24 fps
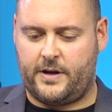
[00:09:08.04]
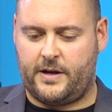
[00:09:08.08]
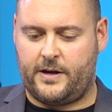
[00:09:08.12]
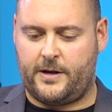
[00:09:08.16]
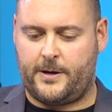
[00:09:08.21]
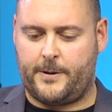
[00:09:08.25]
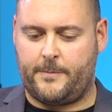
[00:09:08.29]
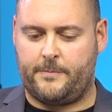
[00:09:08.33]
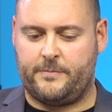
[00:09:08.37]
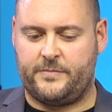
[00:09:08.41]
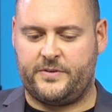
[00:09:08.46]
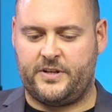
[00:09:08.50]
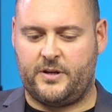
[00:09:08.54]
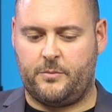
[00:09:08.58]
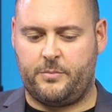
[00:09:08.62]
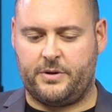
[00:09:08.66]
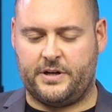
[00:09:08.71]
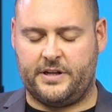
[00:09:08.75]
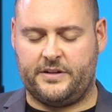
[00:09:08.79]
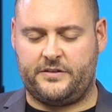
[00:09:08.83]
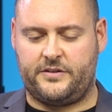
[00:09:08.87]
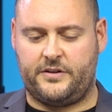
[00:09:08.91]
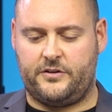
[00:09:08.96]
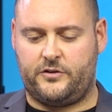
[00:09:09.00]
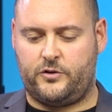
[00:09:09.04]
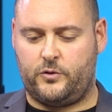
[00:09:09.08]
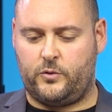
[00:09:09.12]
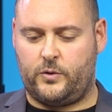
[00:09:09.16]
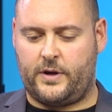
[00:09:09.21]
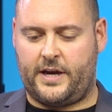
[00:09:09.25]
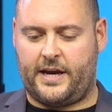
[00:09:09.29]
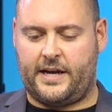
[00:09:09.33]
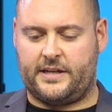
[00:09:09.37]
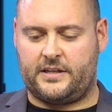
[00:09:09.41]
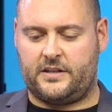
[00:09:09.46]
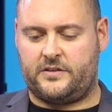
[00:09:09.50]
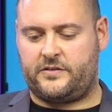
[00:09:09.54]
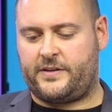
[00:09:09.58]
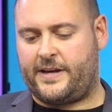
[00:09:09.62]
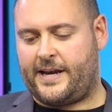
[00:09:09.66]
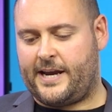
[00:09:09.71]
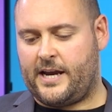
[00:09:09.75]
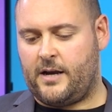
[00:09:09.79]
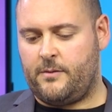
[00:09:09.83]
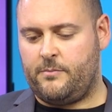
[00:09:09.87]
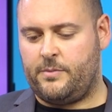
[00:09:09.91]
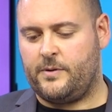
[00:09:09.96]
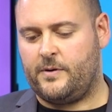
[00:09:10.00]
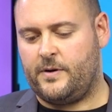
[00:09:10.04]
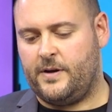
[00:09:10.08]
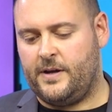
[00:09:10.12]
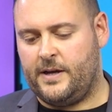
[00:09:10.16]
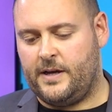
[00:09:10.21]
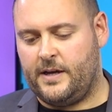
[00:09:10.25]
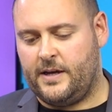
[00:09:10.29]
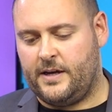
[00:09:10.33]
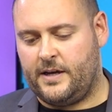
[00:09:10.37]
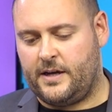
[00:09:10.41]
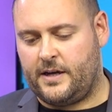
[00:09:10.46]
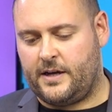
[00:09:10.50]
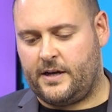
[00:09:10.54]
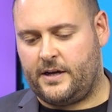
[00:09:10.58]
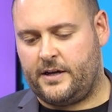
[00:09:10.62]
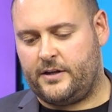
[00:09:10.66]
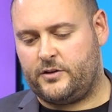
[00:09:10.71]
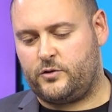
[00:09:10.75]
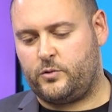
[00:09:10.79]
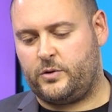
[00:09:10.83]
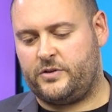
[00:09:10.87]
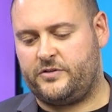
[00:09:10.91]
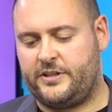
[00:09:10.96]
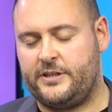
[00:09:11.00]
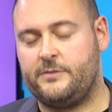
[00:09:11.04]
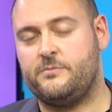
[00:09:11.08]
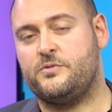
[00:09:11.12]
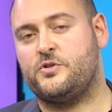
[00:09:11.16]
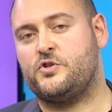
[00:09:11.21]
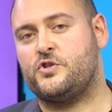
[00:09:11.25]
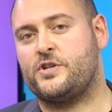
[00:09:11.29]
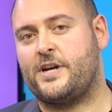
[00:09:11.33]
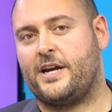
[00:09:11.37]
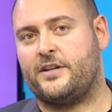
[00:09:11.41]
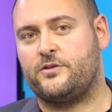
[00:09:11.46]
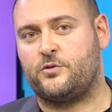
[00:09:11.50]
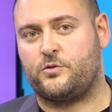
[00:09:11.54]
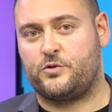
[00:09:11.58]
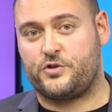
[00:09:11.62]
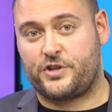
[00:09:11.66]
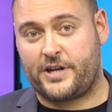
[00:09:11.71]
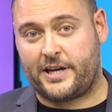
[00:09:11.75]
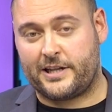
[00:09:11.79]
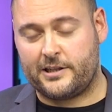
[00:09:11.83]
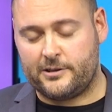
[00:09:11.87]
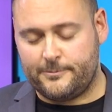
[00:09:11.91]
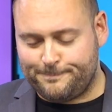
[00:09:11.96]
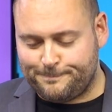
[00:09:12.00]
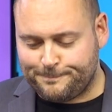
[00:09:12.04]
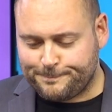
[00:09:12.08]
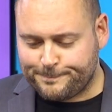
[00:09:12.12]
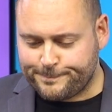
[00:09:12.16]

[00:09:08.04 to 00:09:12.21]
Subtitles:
the ability to add a tab to a Teams chat or channel,